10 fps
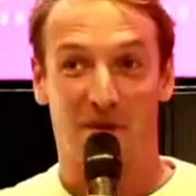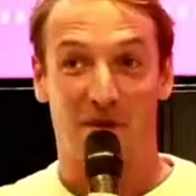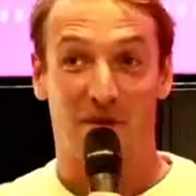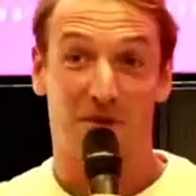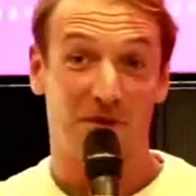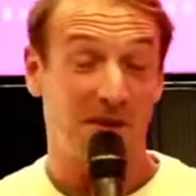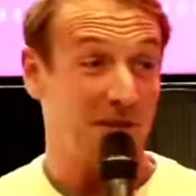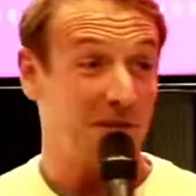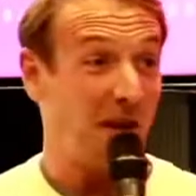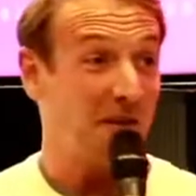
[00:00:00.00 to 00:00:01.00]
first, thanks
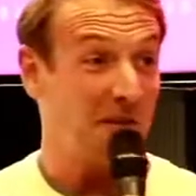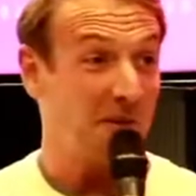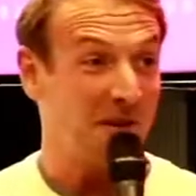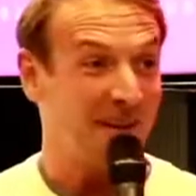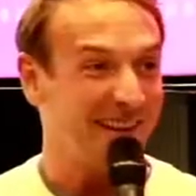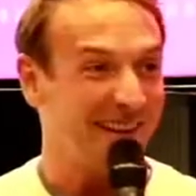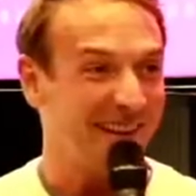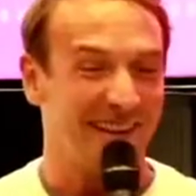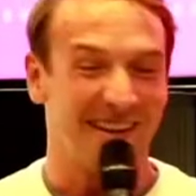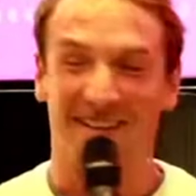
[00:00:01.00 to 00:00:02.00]
for having me
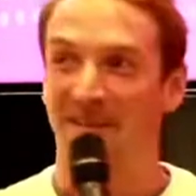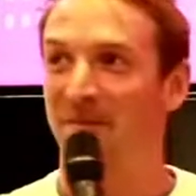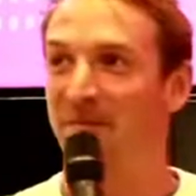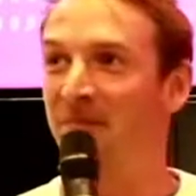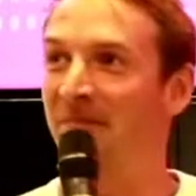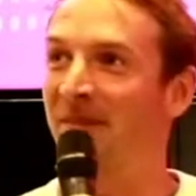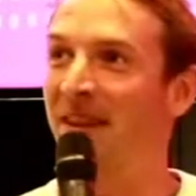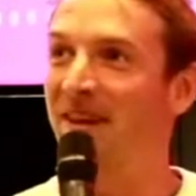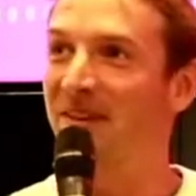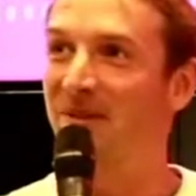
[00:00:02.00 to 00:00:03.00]

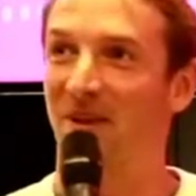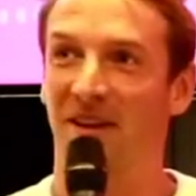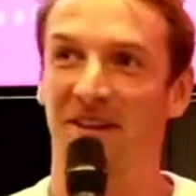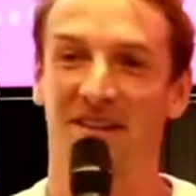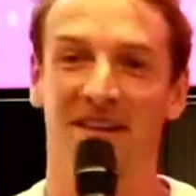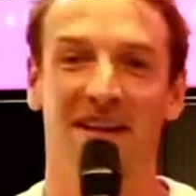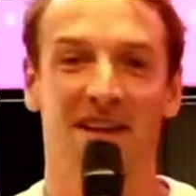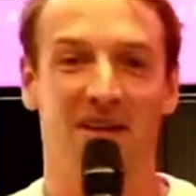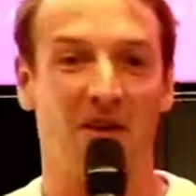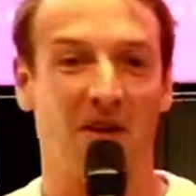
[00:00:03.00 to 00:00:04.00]
here tonight.
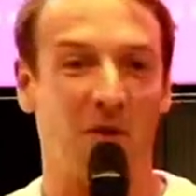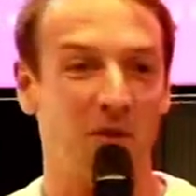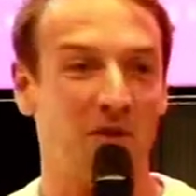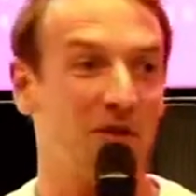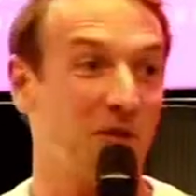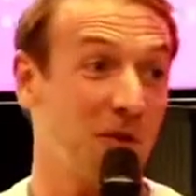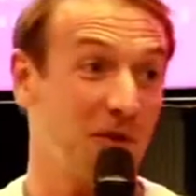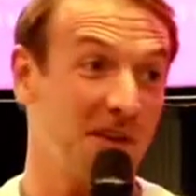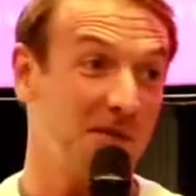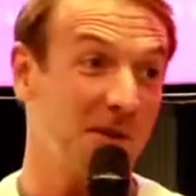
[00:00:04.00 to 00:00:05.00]
No, I wanted to be a
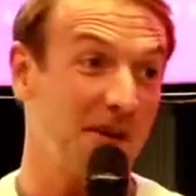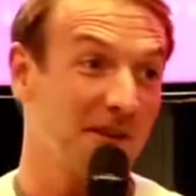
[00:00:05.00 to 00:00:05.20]
tennis player.